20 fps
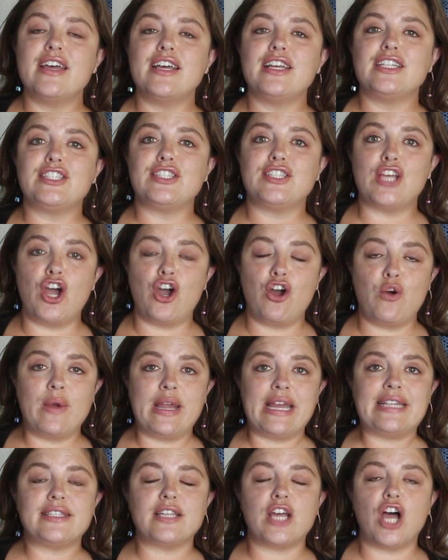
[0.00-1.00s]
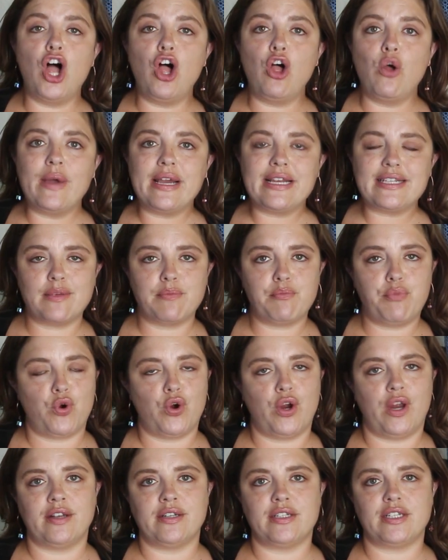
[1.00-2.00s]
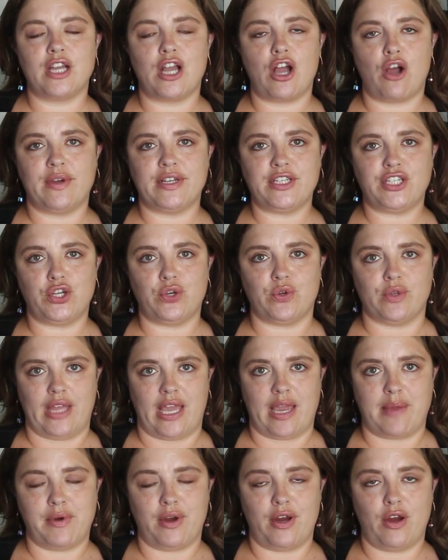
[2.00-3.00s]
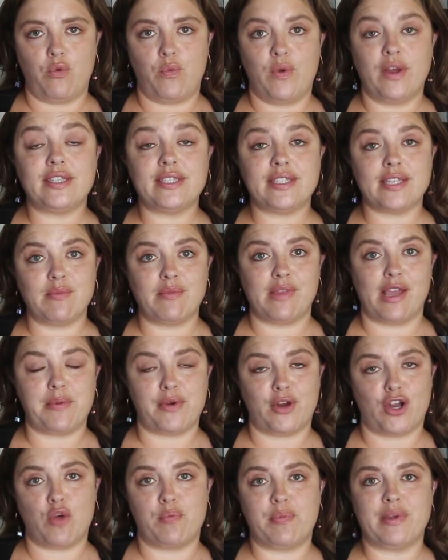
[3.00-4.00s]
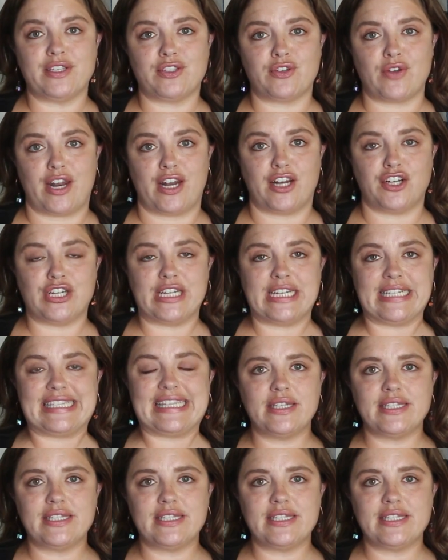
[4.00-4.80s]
So it's always important to go into your labor with some labor coping strategies.